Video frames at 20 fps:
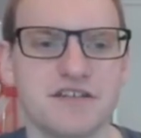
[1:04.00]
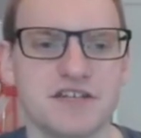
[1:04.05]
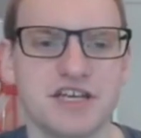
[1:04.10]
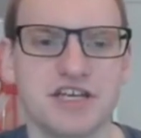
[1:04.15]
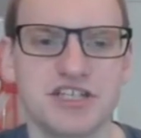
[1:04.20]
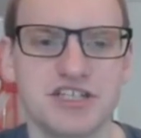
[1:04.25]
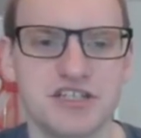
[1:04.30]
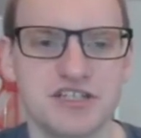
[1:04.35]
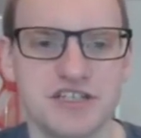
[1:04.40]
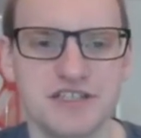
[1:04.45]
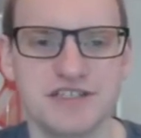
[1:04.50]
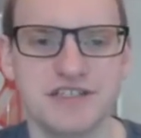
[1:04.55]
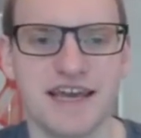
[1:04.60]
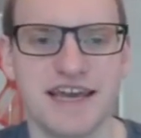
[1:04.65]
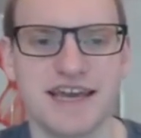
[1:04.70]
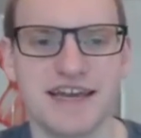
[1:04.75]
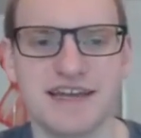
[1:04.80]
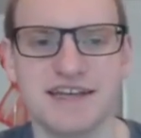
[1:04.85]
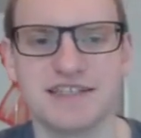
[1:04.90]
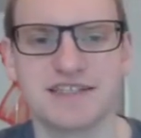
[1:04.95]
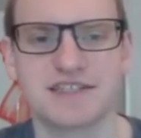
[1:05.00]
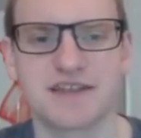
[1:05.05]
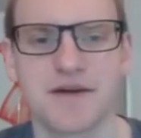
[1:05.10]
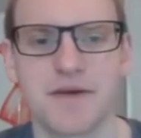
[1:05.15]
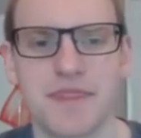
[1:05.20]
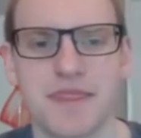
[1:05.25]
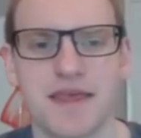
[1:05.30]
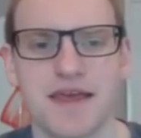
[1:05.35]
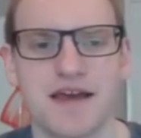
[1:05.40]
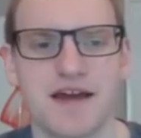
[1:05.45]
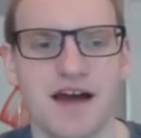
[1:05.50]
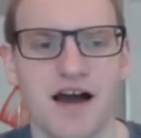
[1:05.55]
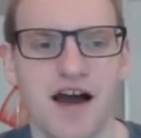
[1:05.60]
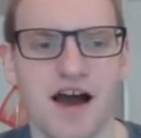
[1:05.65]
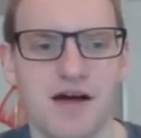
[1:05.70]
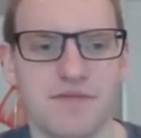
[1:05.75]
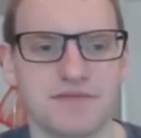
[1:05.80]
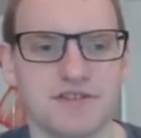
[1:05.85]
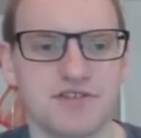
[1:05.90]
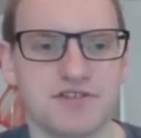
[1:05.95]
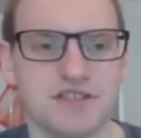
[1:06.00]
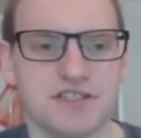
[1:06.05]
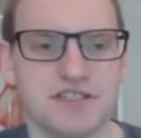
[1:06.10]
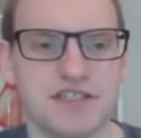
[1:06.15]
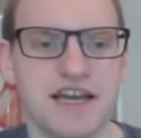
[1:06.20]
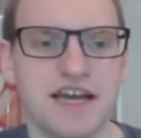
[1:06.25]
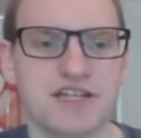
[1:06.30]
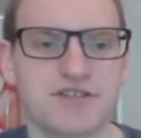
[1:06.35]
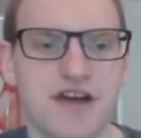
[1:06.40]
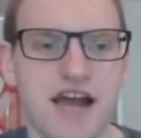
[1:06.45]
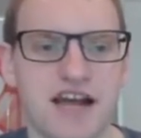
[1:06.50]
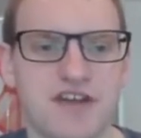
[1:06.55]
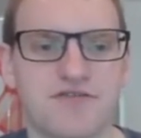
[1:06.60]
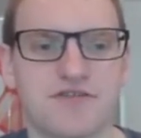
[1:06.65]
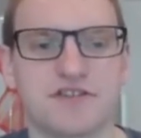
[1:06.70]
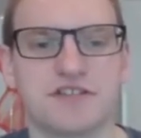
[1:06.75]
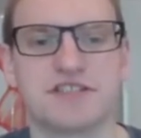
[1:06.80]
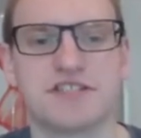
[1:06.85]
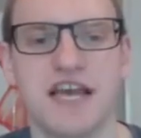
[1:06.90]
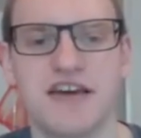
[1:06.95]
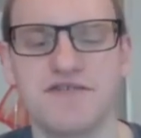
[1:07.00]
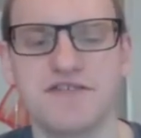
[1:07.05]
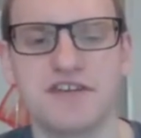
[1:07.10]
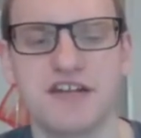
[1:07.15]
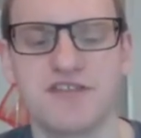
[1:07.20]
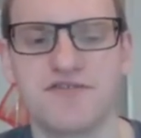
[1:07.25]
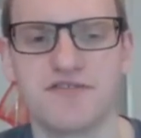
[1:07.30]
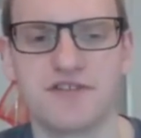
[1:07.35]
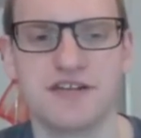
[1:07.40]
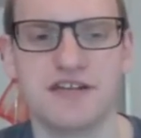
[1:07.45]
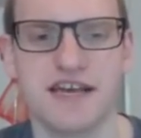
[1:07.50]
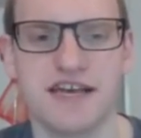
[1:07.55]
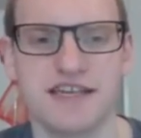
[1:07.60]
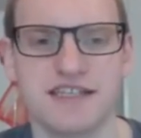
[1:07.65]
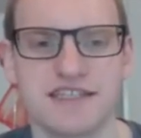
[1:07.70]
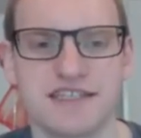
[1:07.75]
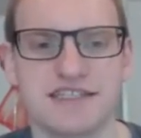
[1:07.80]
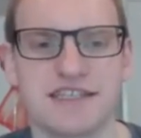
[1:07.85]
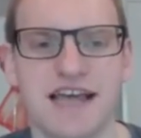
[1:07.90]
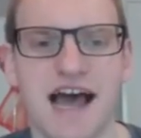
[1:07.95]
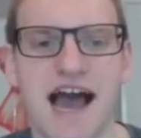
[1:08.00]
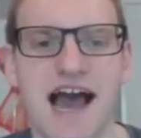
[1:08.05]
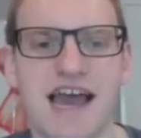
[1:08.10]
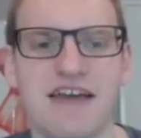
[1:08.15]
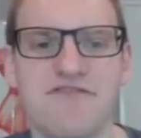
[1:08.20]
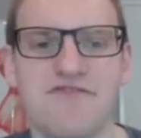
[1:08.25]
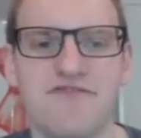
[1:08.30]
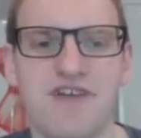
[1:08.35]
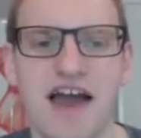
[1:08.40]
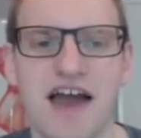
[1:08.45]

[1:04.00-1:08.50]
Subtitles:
on each of these days, as you can see I tracked for 7 different days, is I